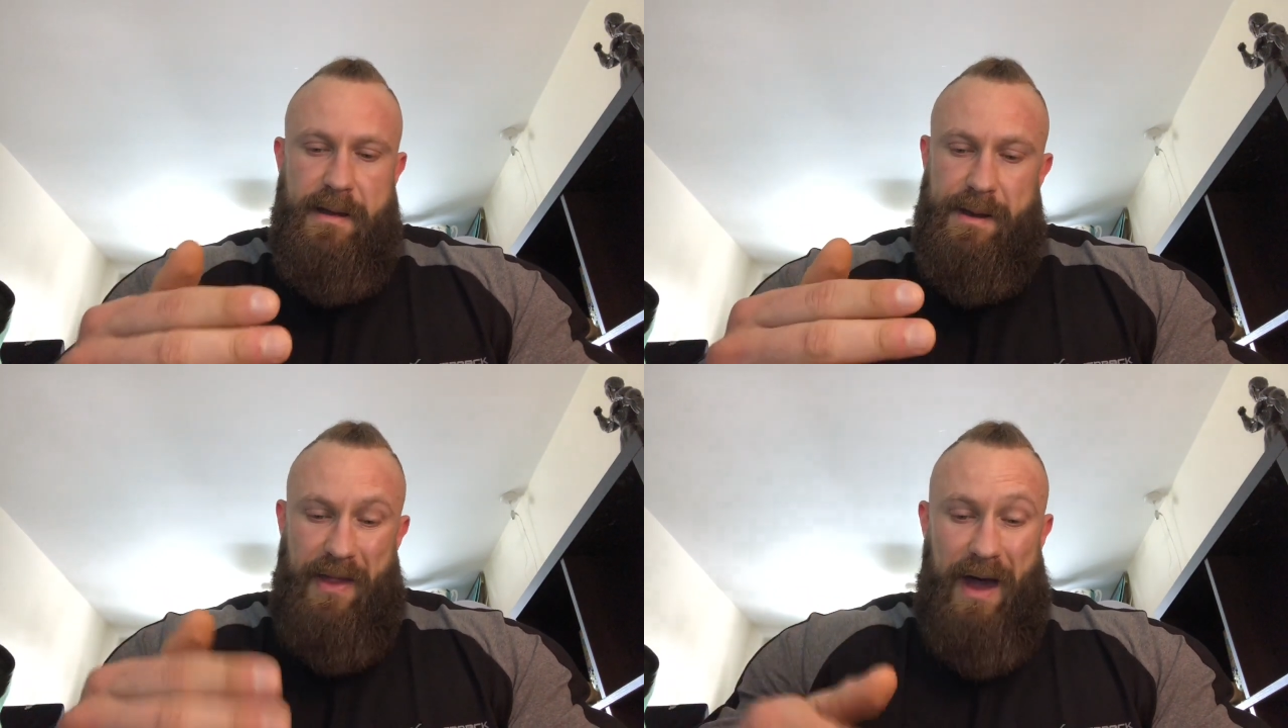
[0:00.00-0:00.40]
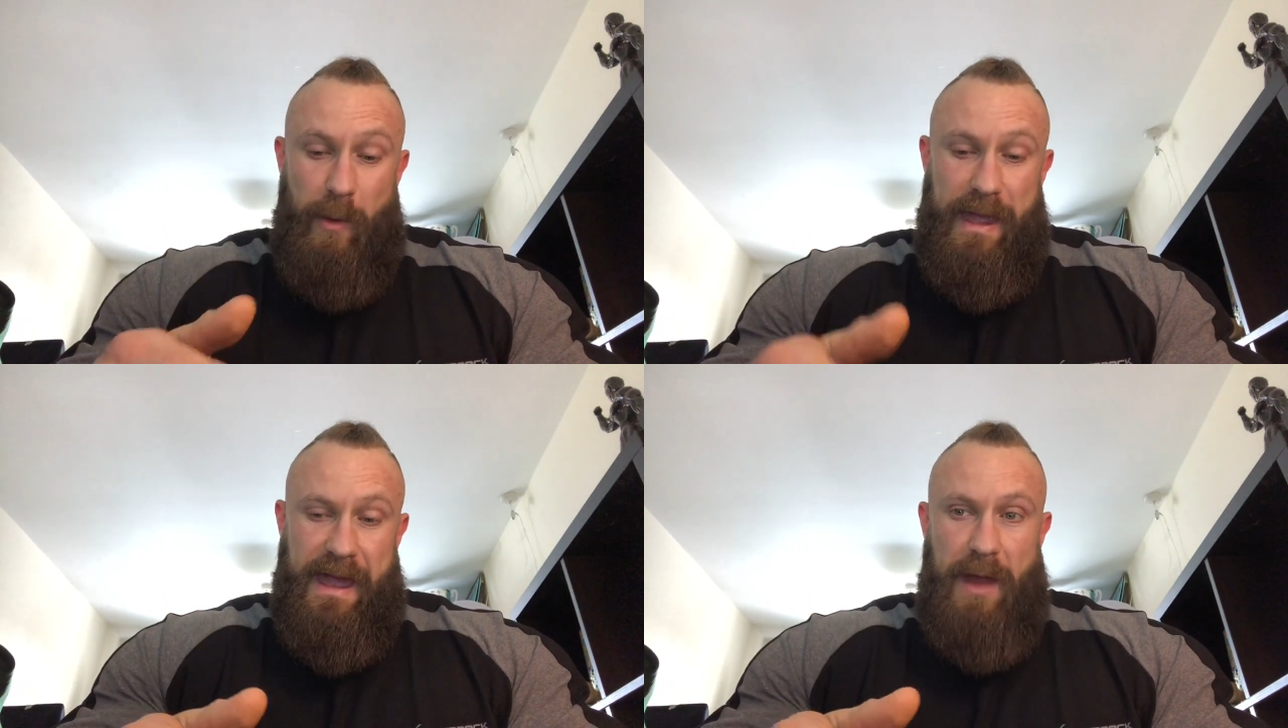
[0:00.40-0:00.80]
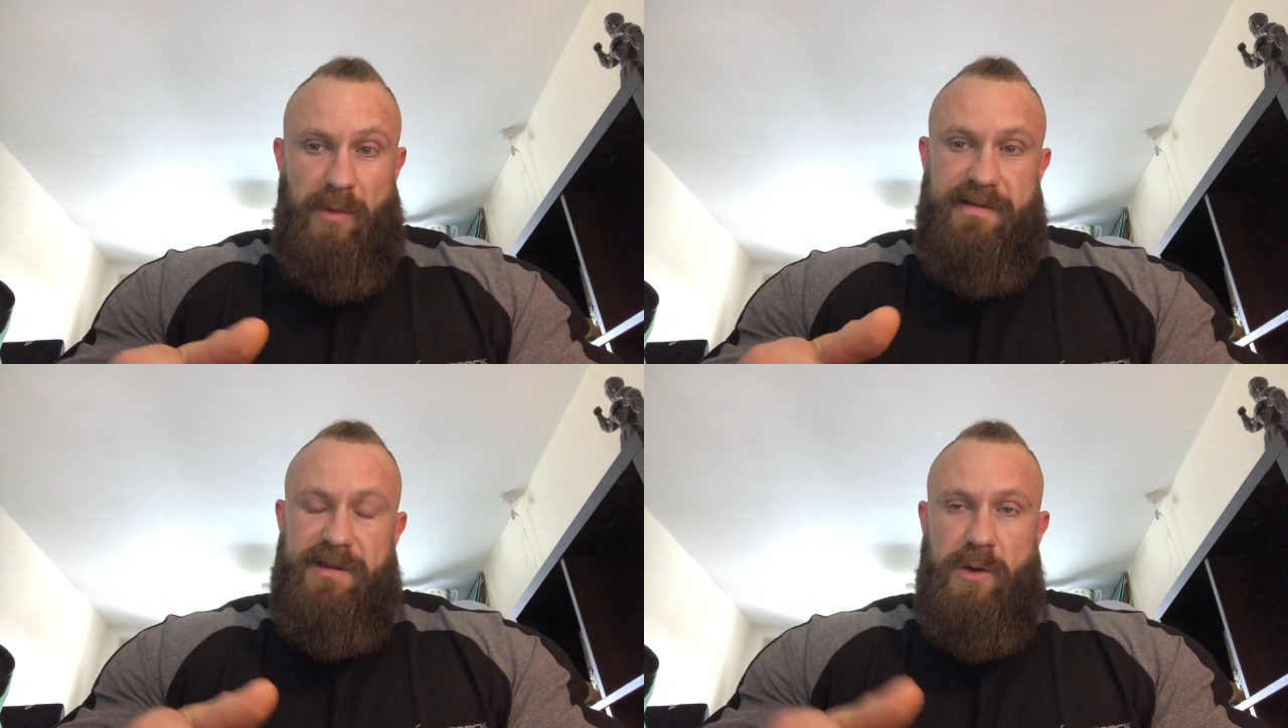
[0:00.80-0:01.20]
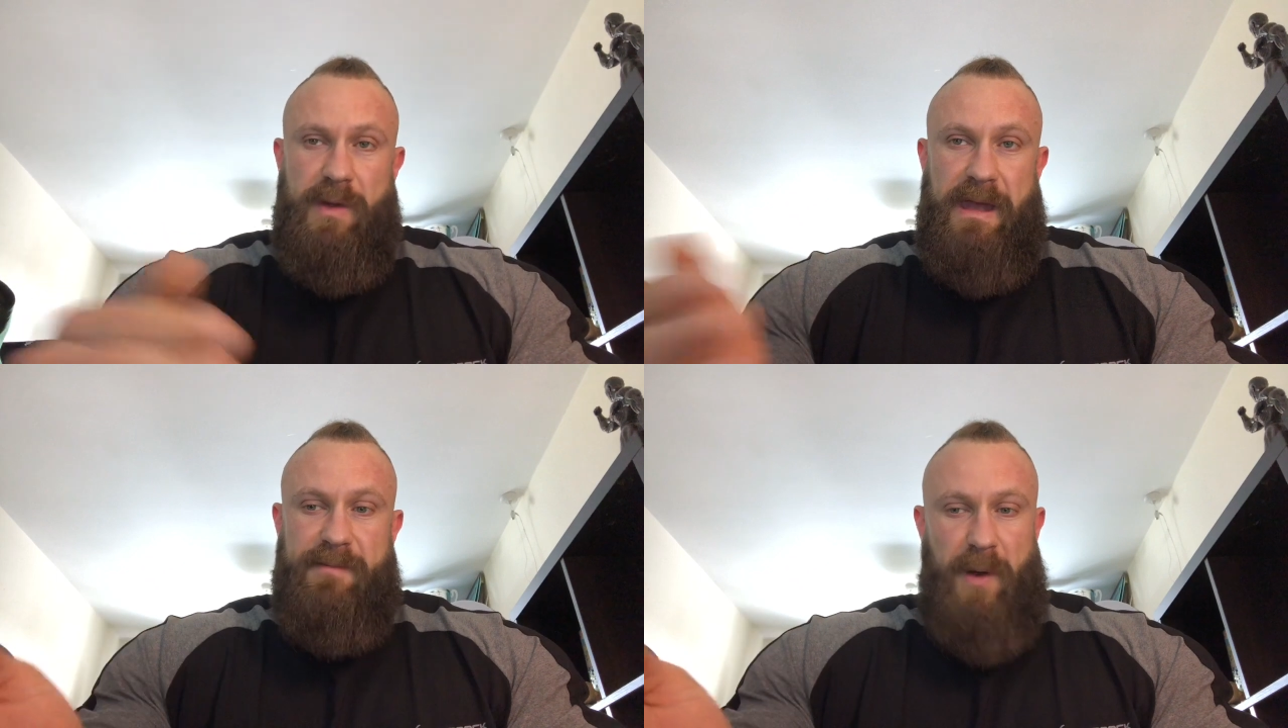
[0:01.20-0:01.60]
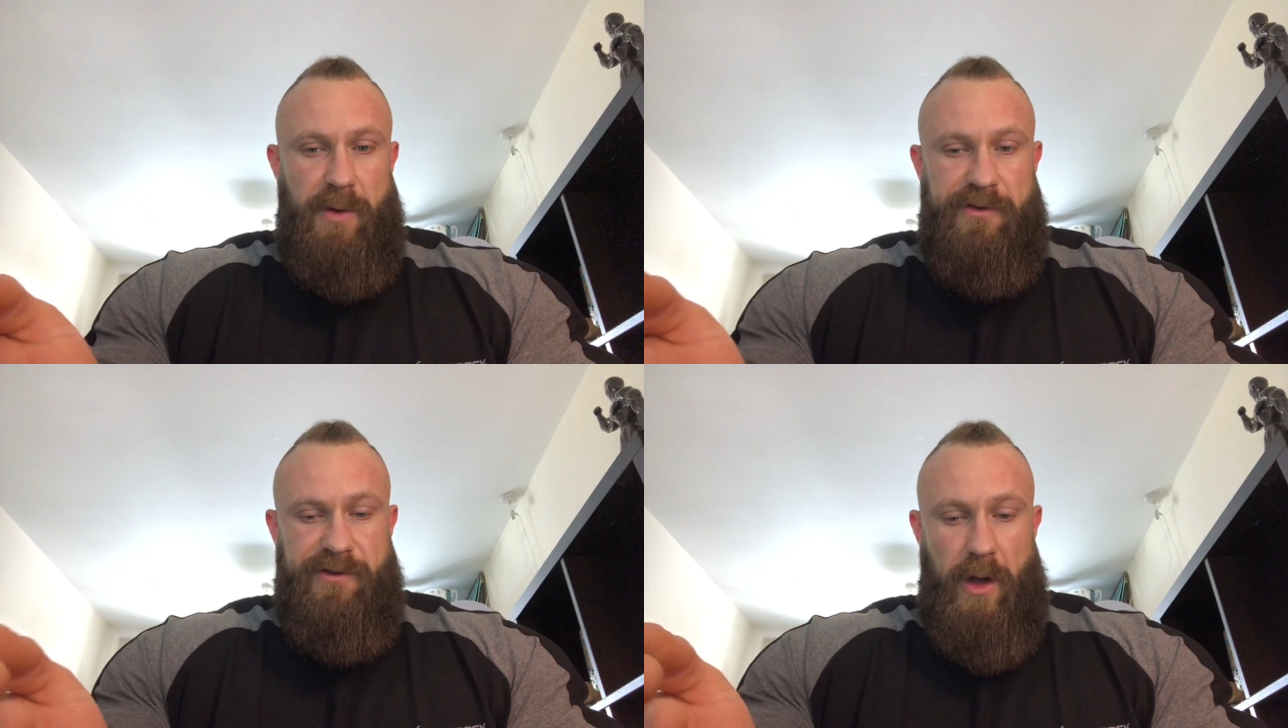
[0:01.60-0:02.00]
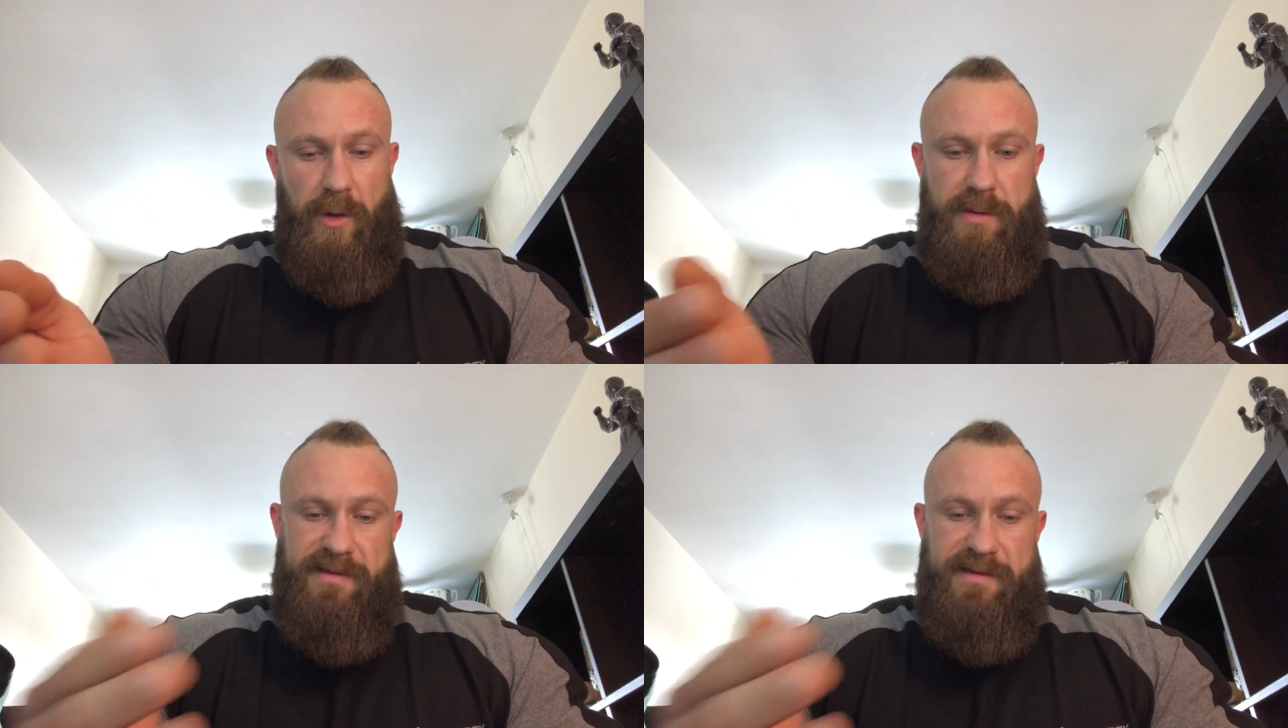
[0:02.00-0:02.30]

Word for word: Now that weekend was two weeks post show,